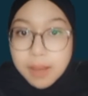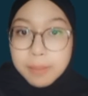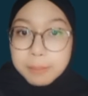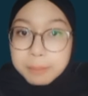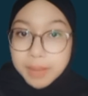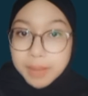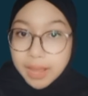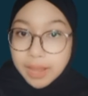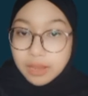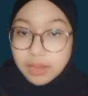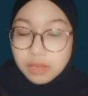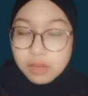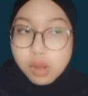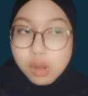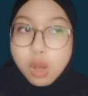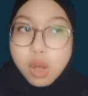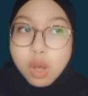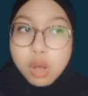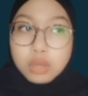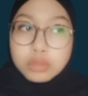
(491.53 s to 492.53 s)
but
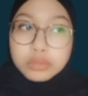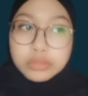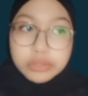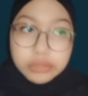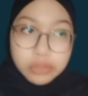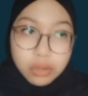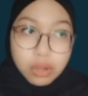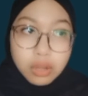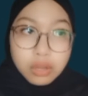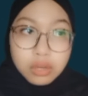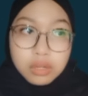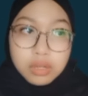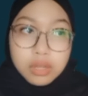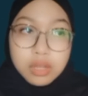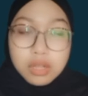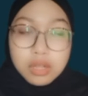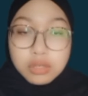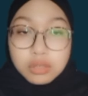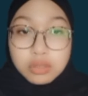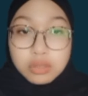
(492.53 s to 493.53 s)
also
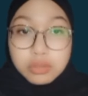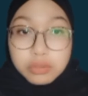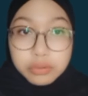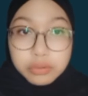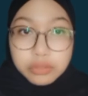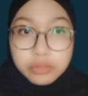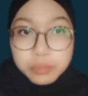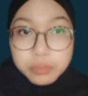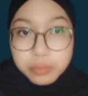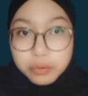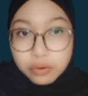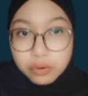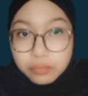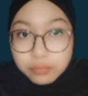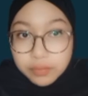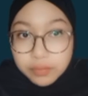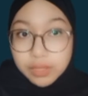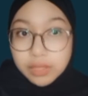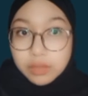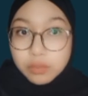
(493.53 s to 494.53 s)
lose
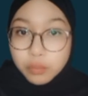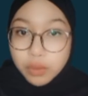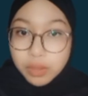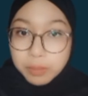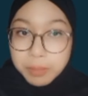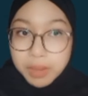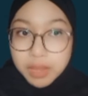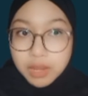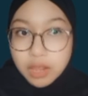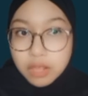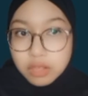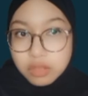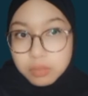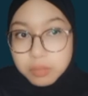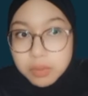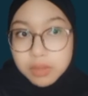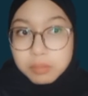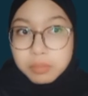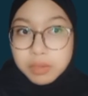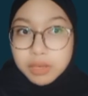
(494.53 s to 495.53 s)
profit when
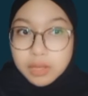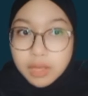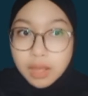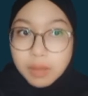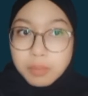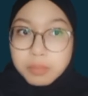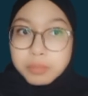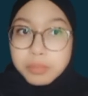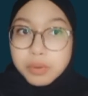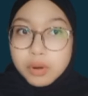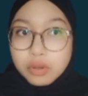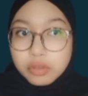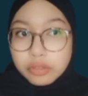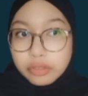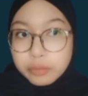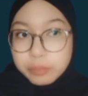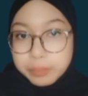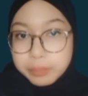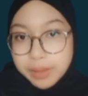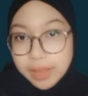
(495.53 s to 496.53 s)
management become
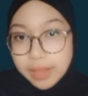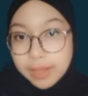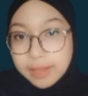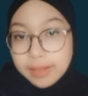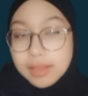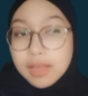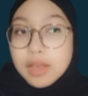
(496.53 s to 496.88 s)
preoccupied